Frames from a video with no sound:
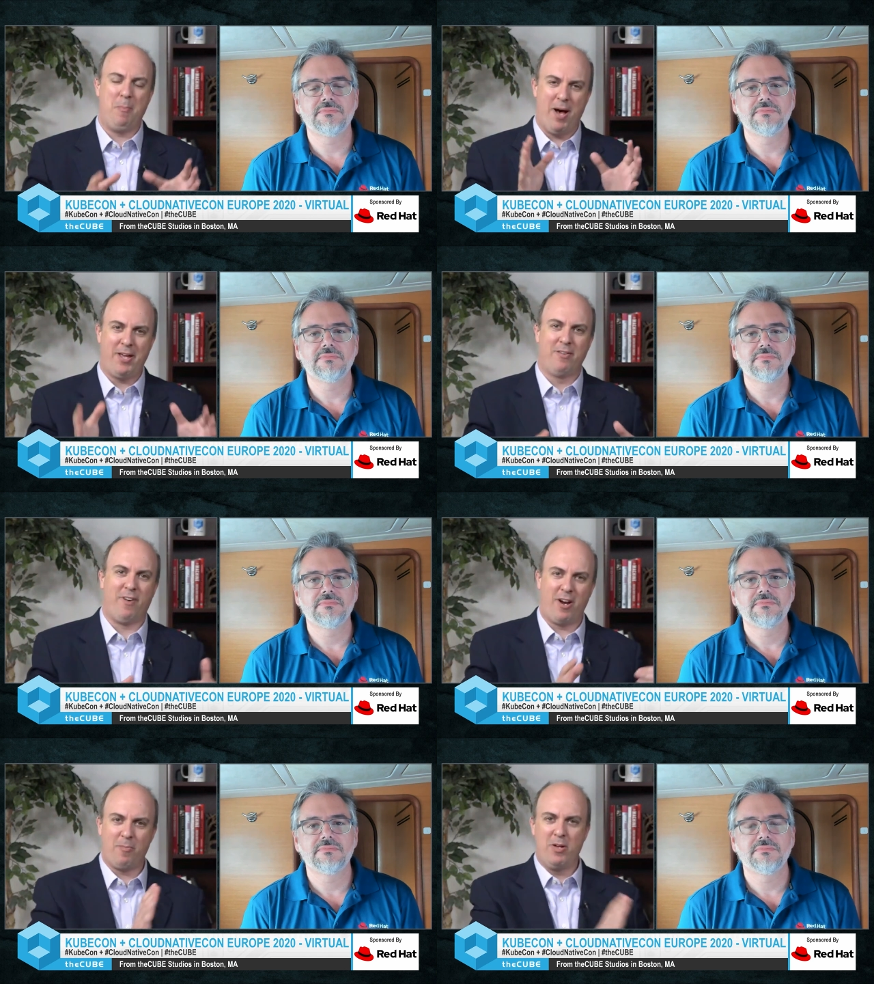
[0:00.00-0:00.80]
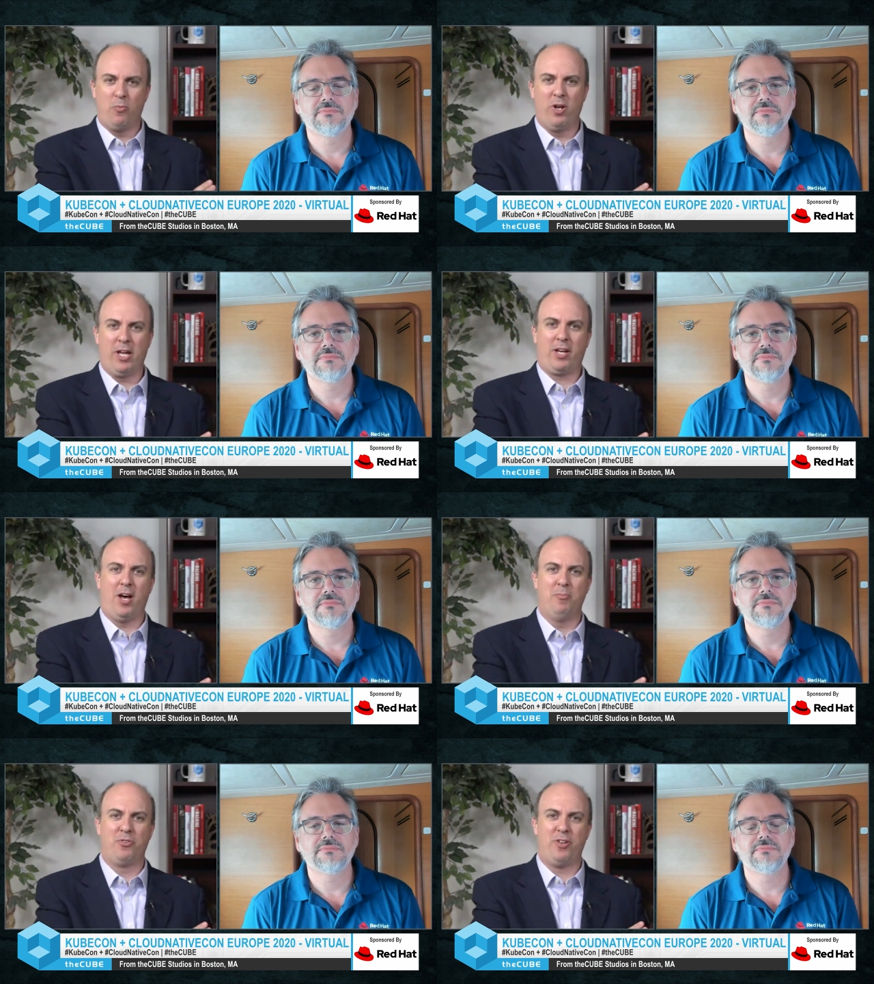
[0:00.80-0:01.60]
Speaker 1: my environment when
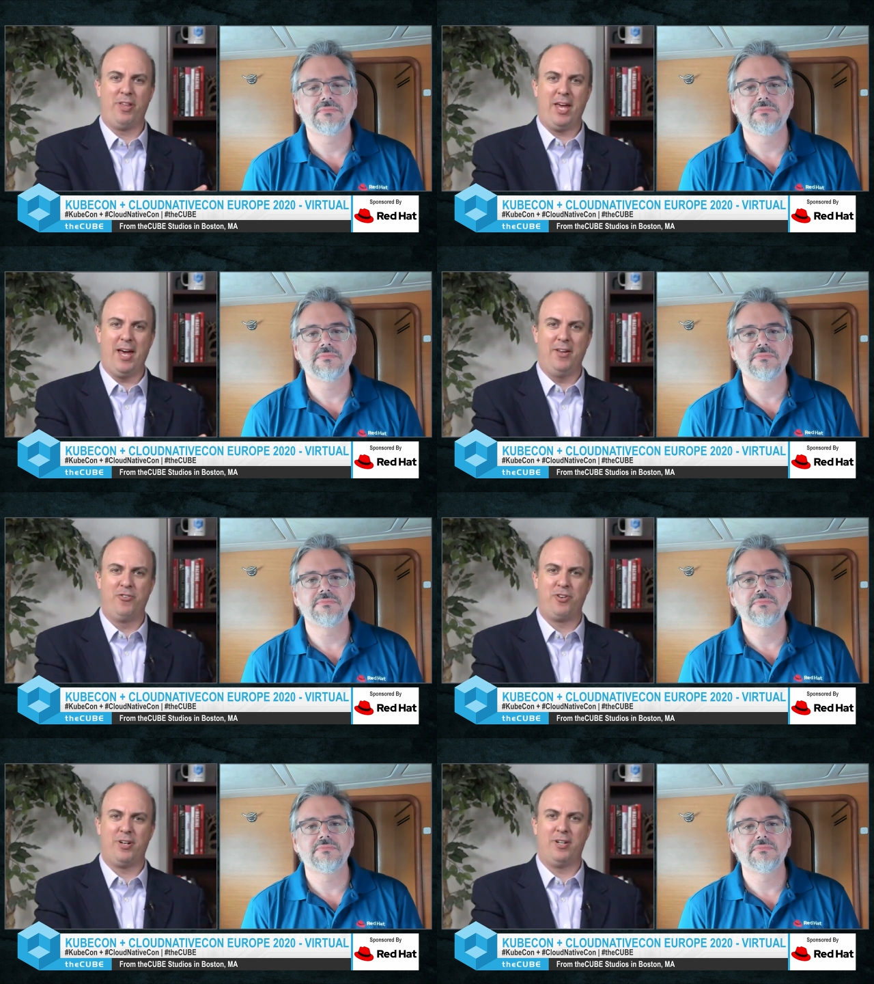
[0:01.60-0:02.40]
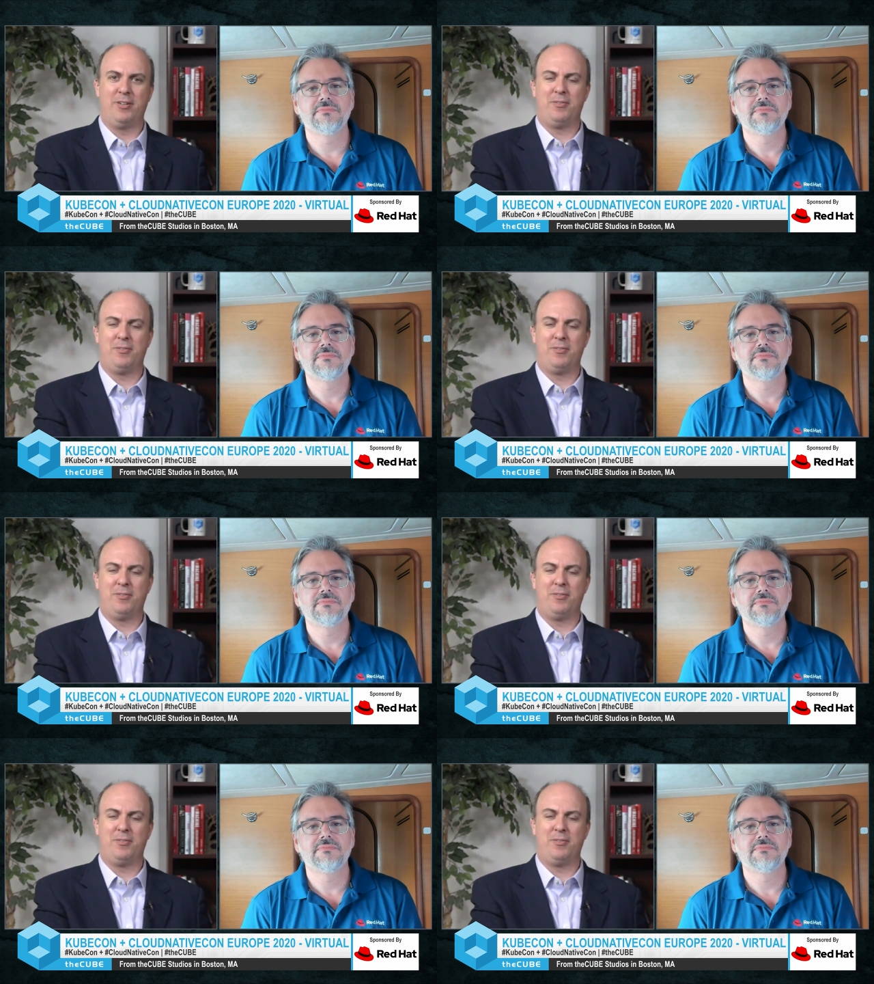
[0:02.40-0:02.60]
it comes to the edge?